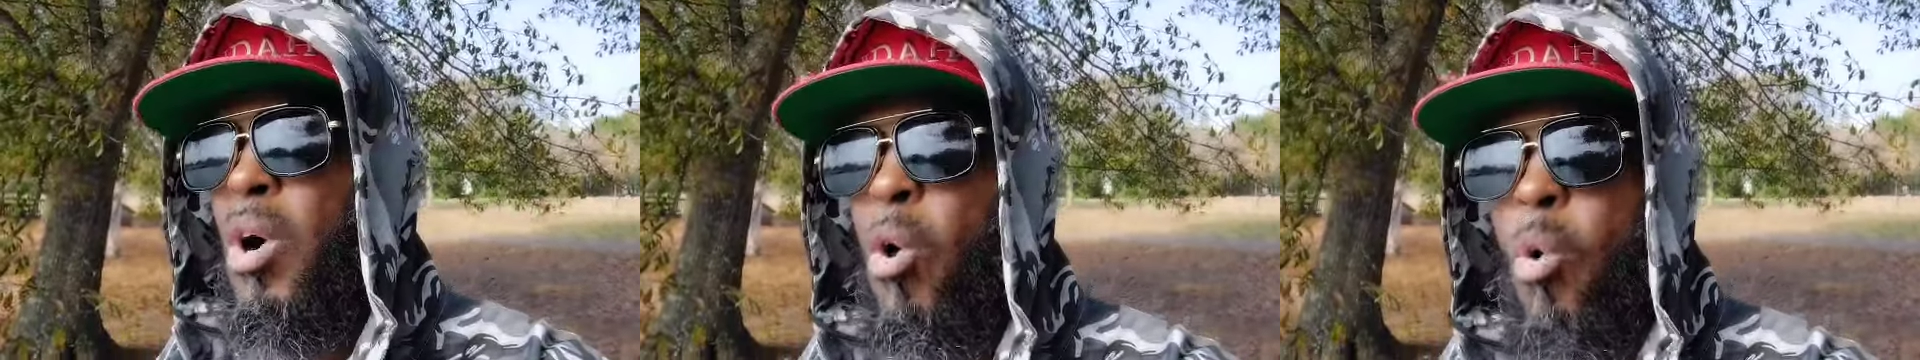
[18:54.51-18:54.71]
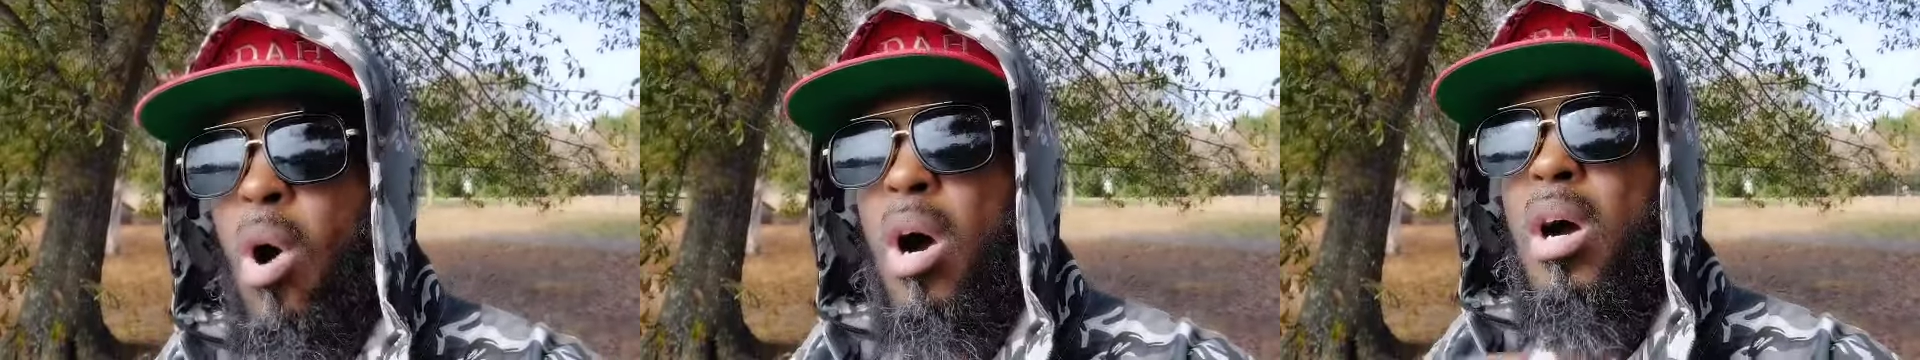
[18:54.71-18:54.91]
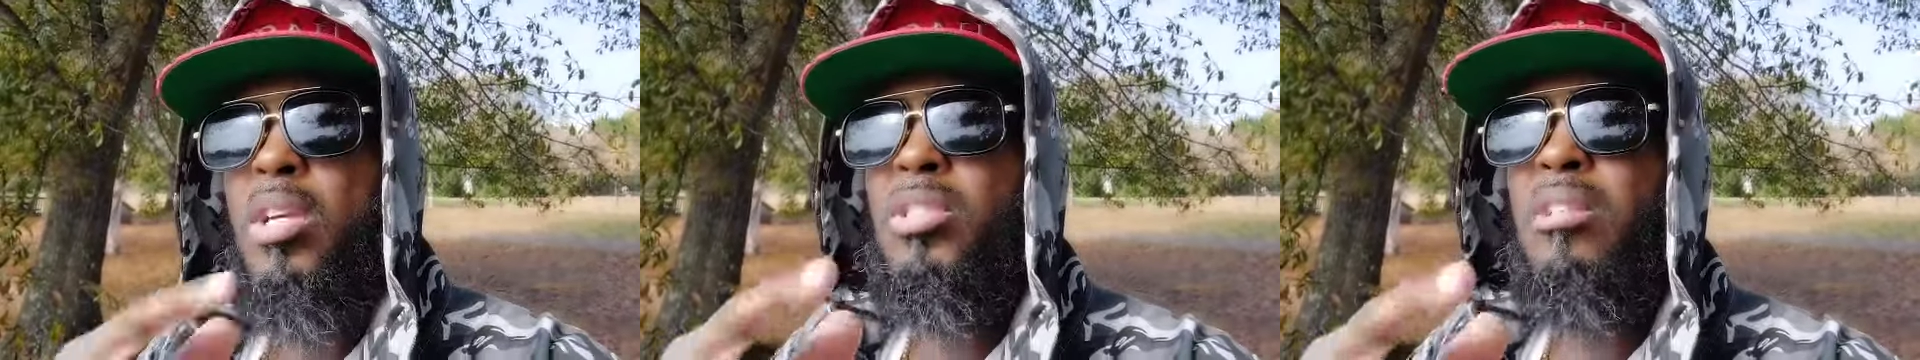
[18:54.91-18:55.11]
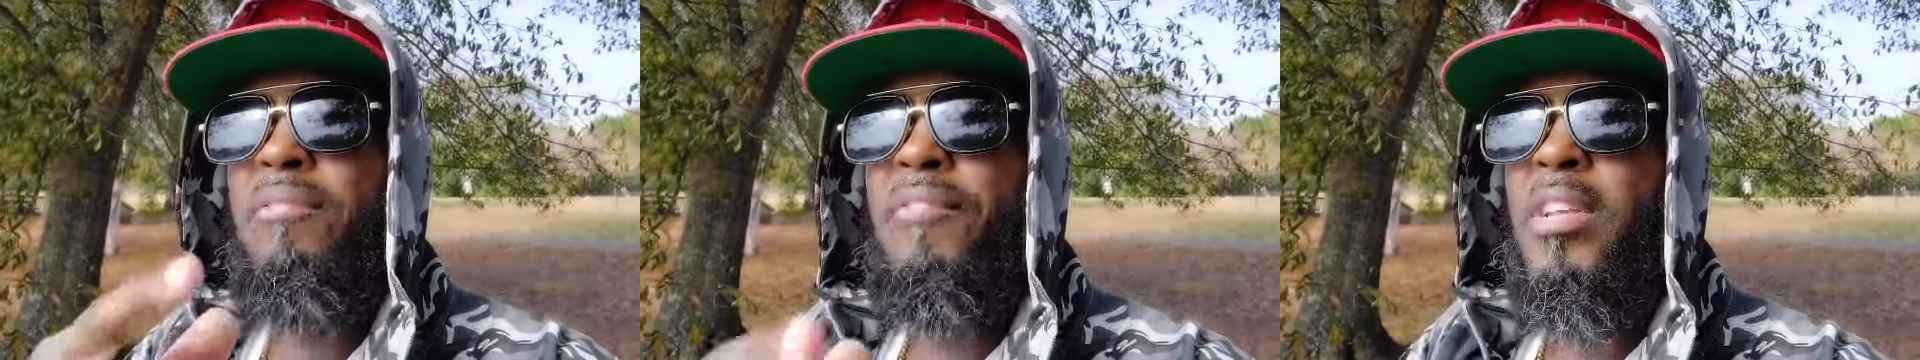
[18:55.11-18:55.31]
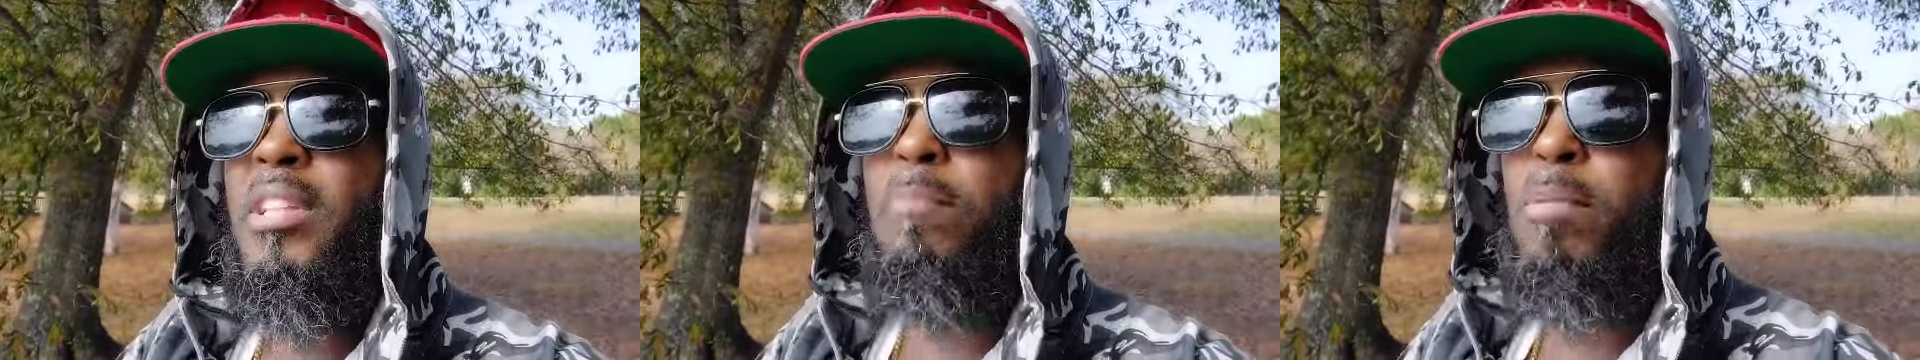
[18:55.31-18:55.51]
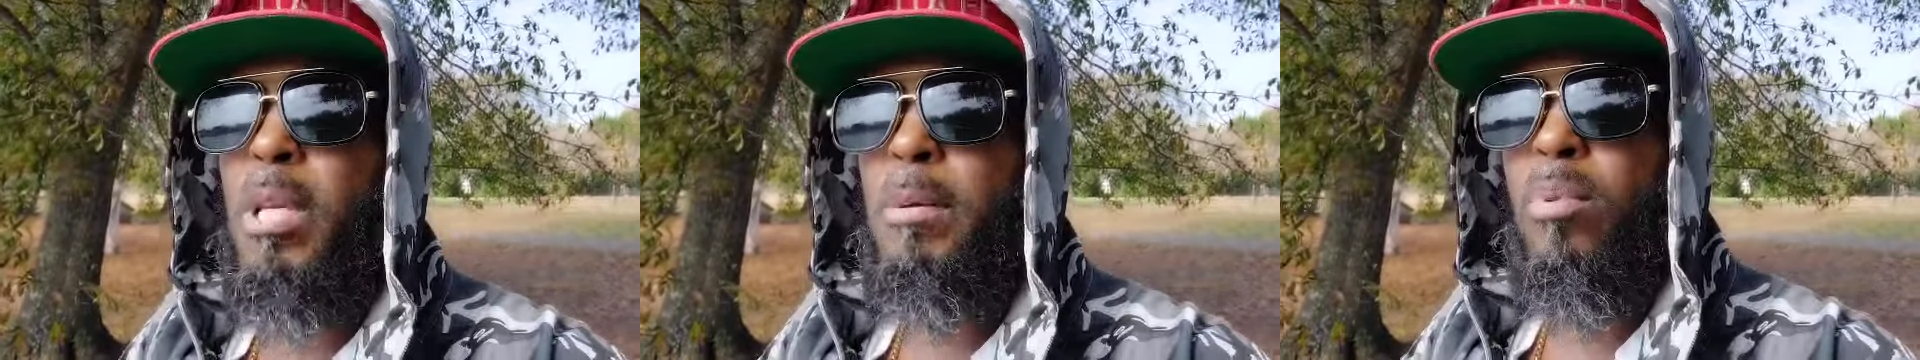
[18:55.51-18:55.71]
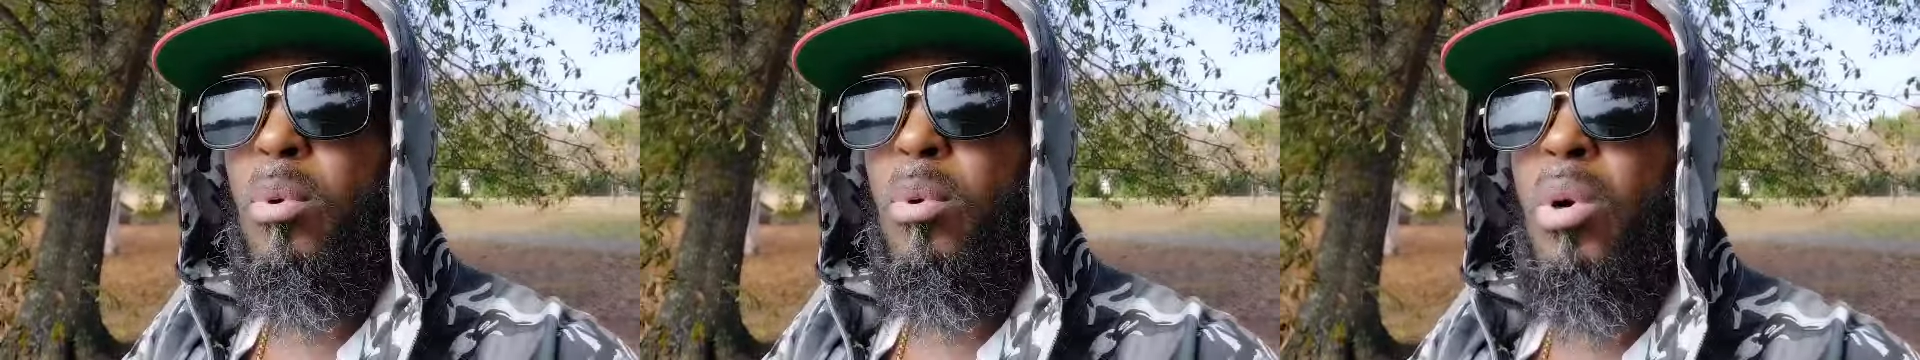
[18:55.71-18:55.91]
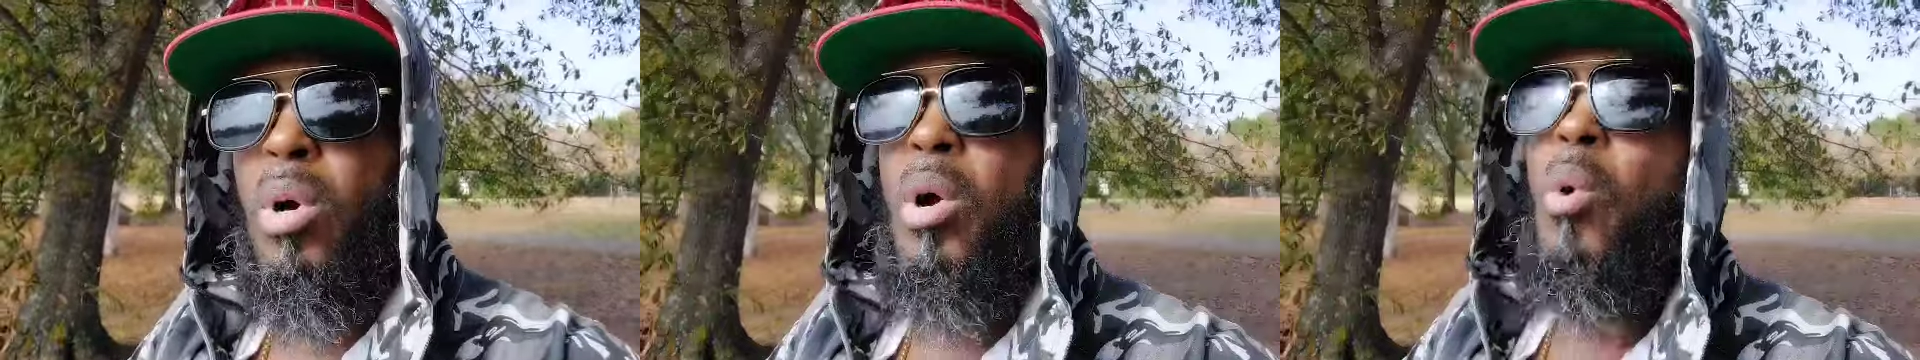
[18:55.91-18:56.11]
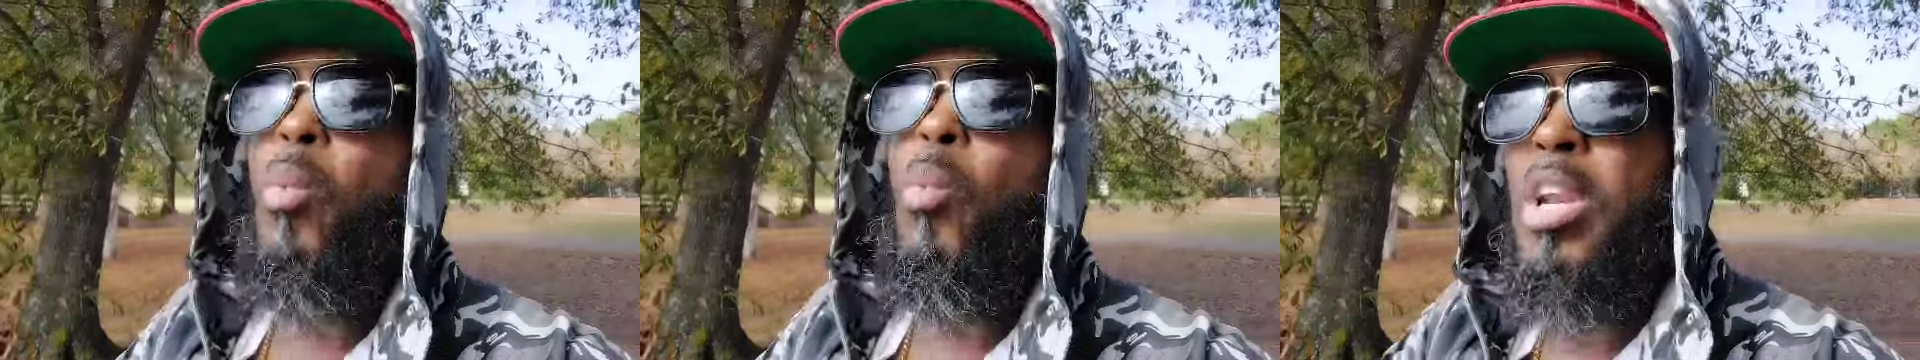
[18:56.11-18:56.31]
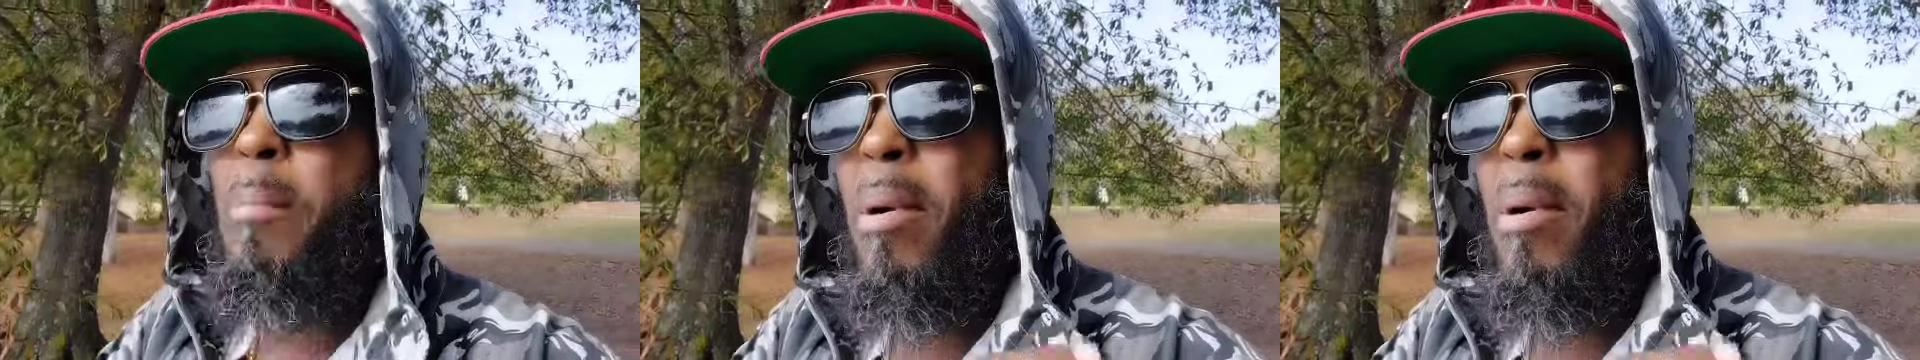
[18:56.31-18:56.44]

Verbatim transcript: or 150 people, what